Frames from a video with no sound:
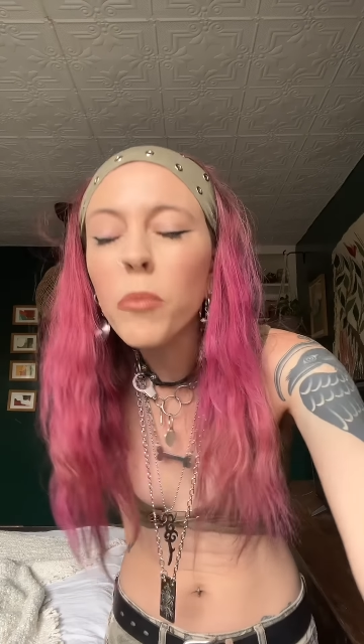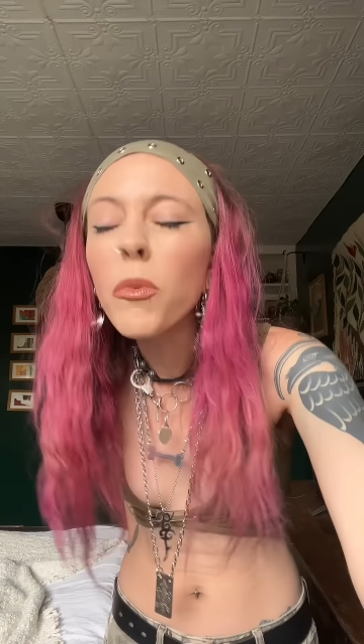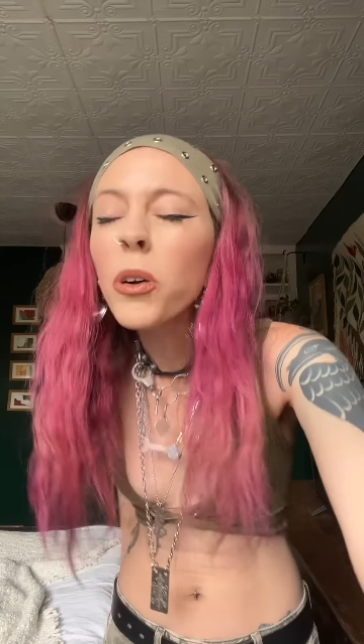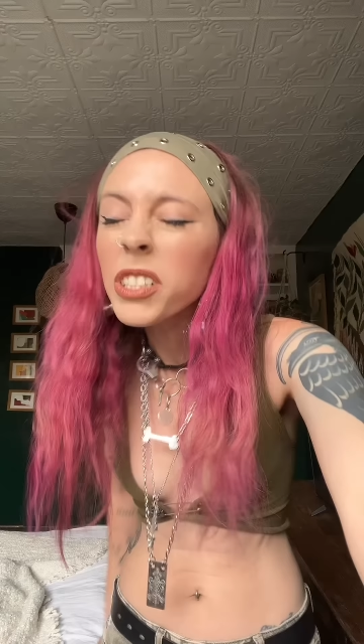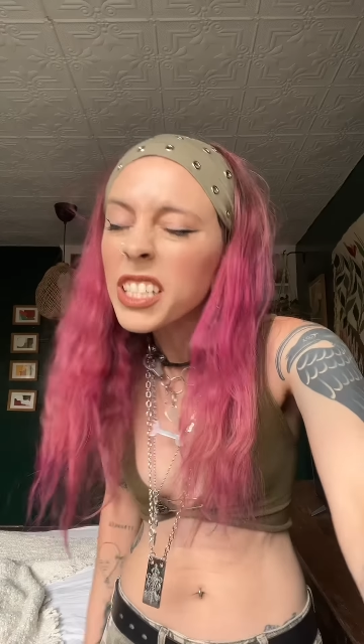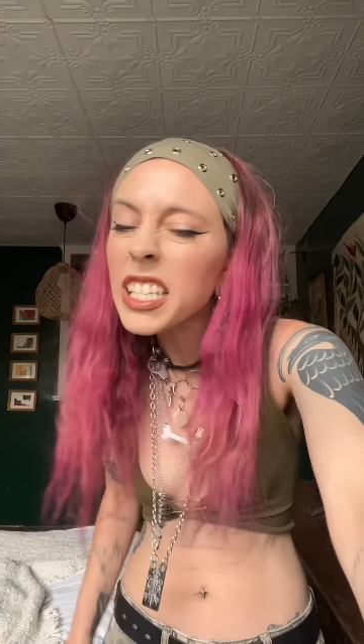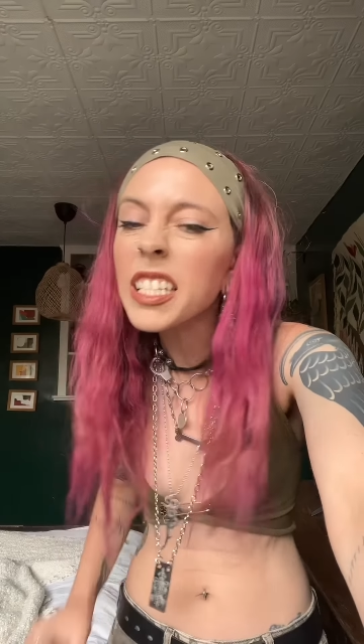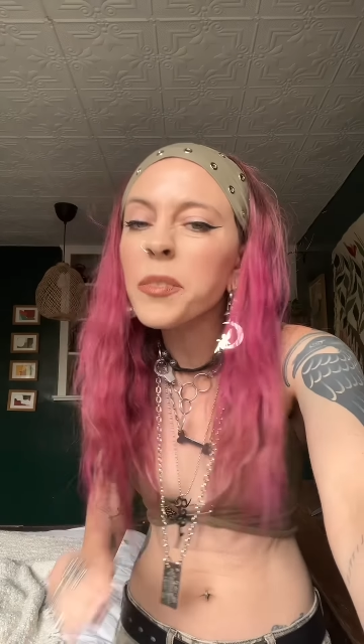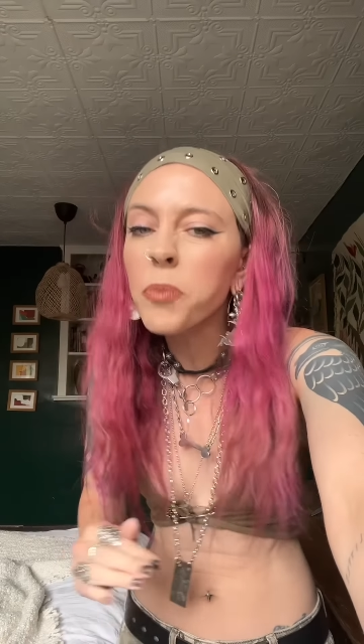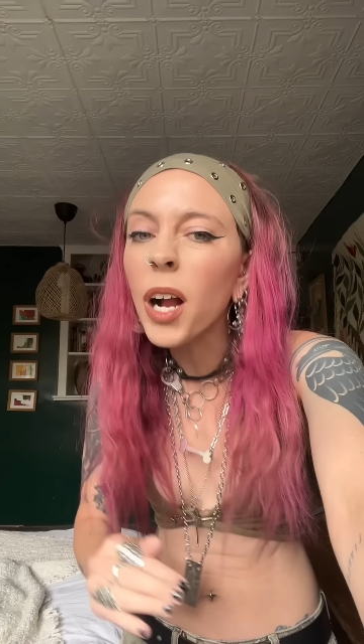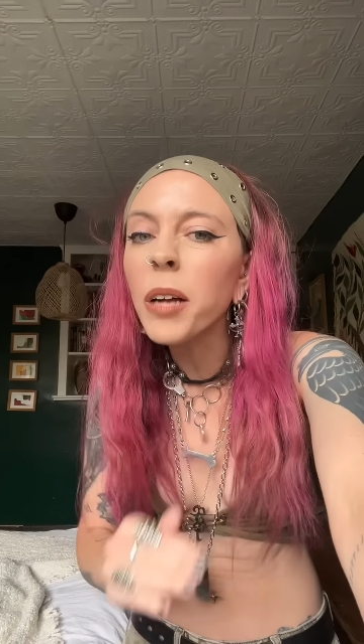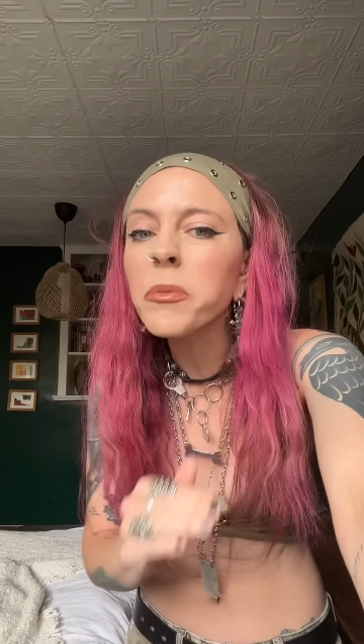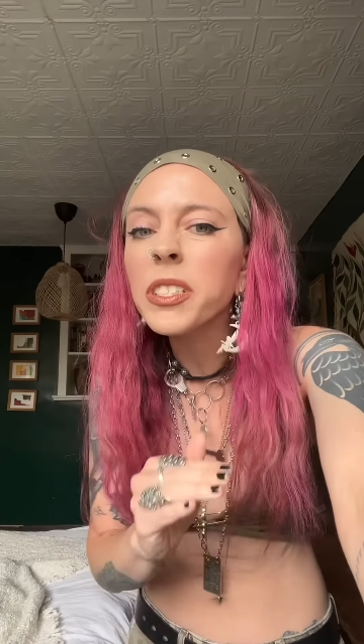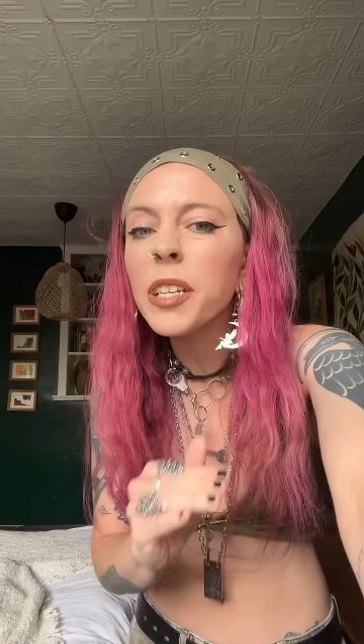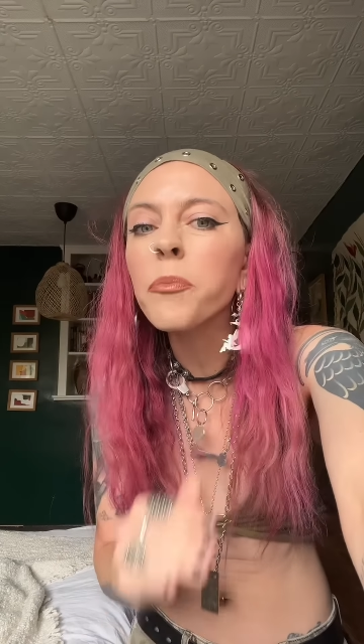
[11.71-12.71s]
most of these
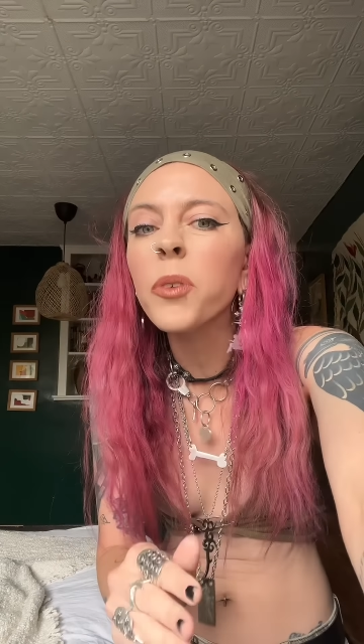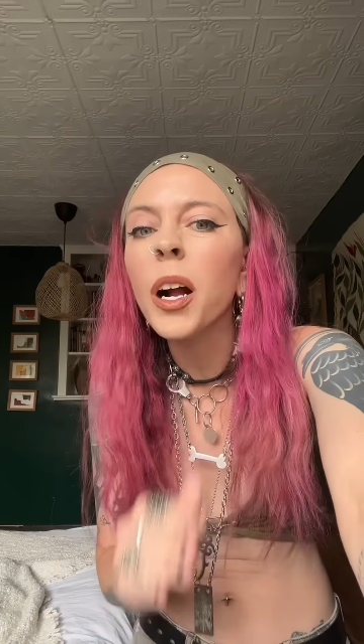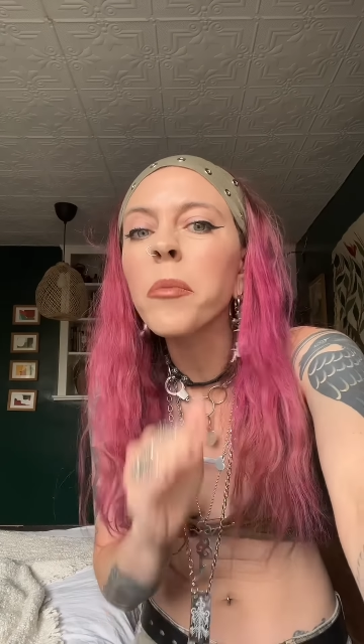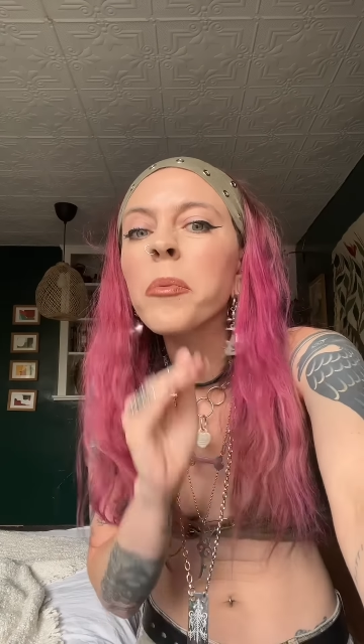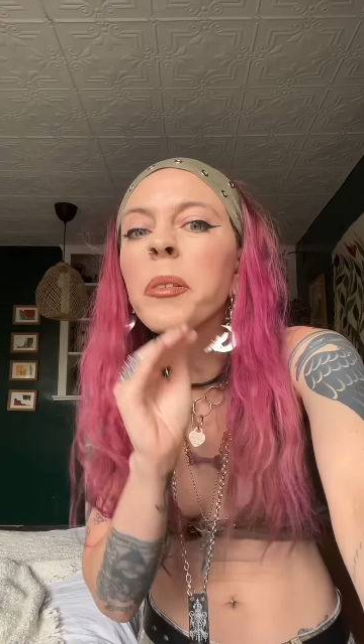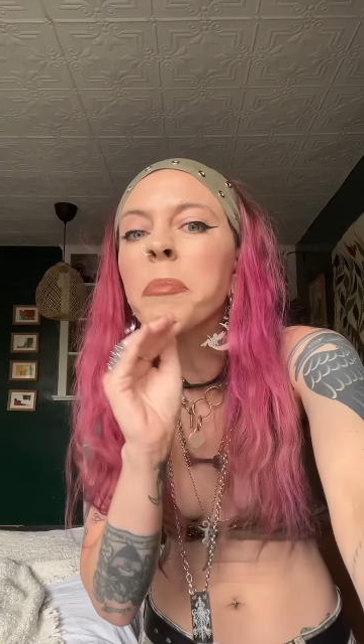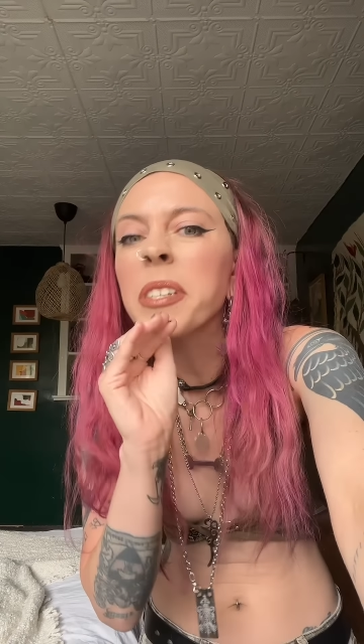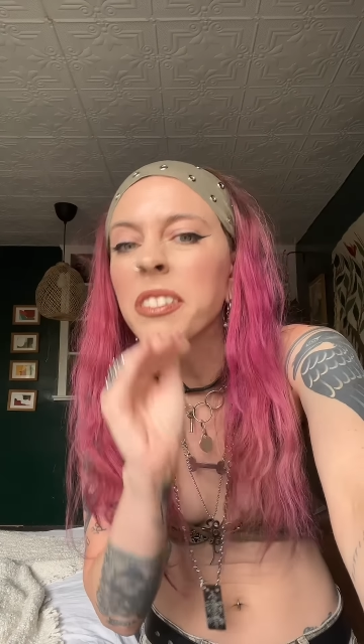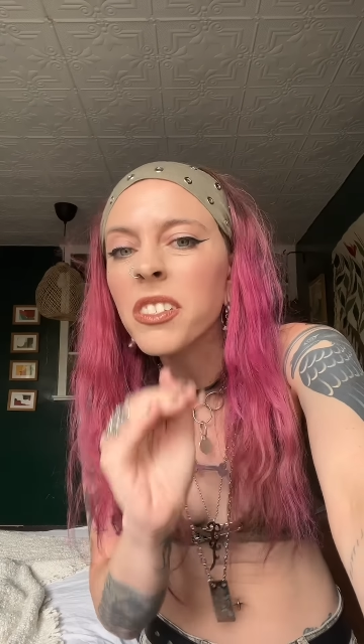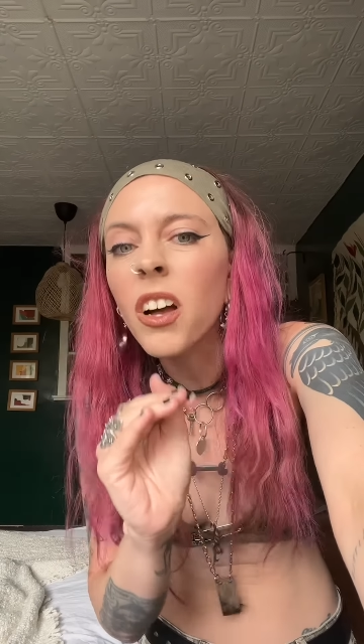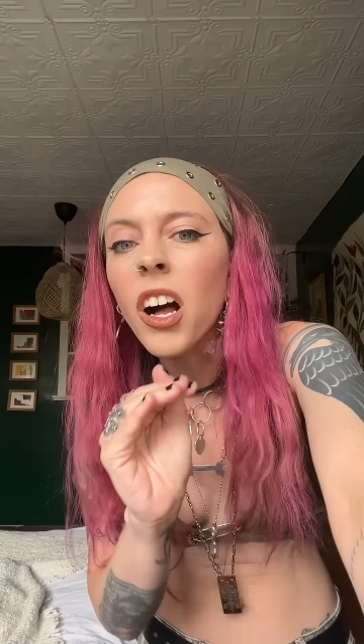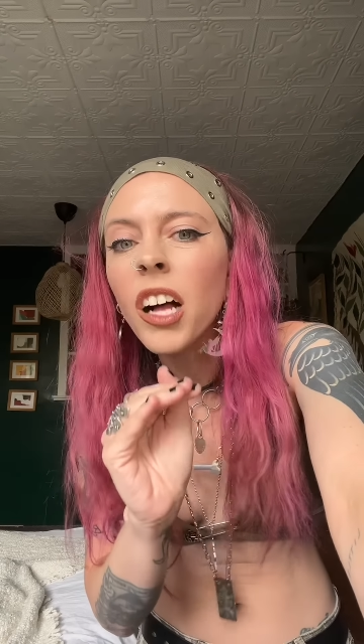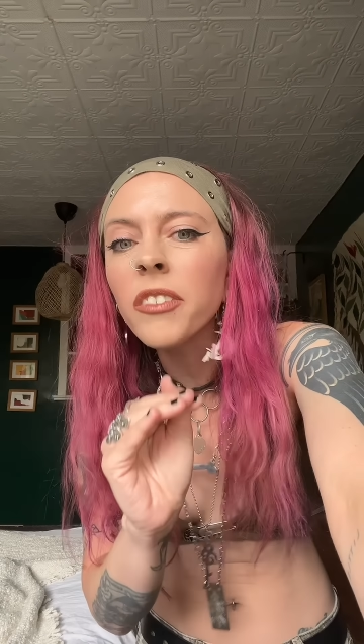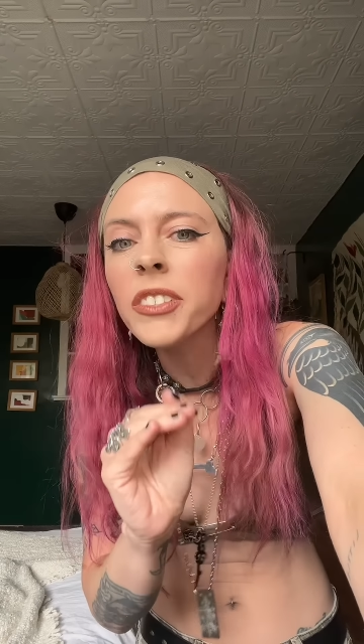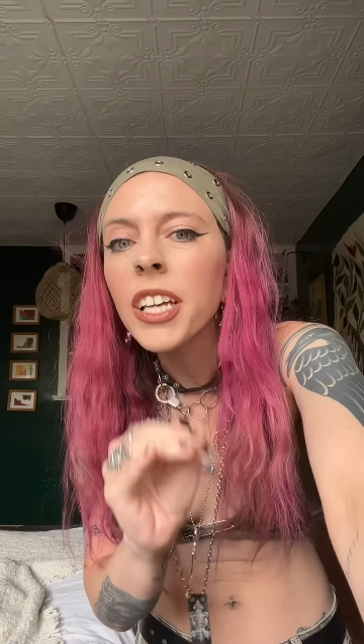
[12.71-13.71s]
problems can probably be
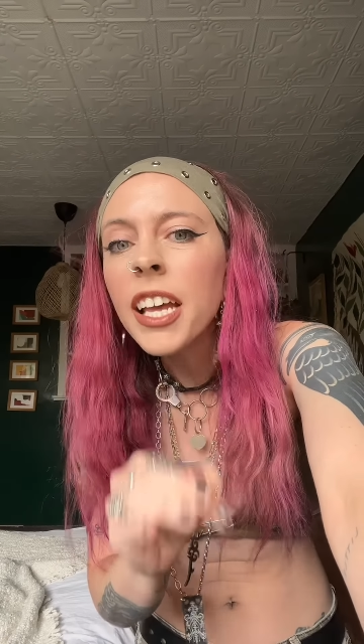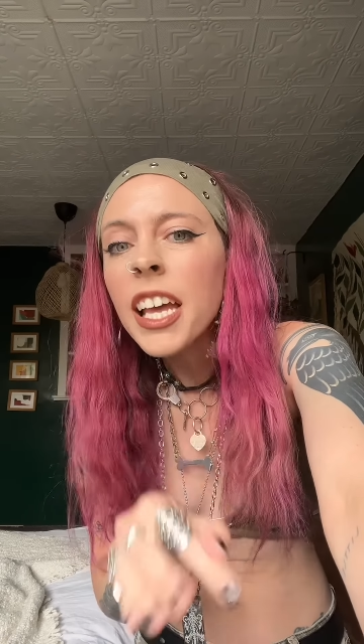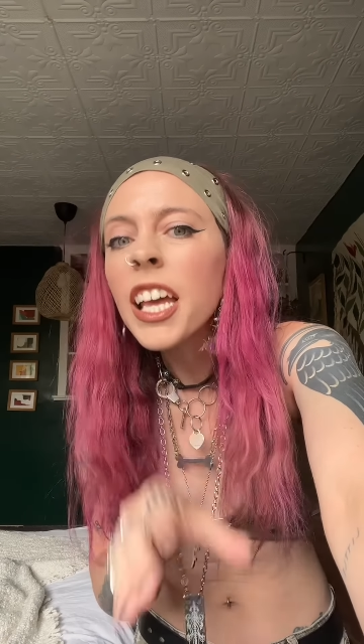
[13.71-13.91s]
solved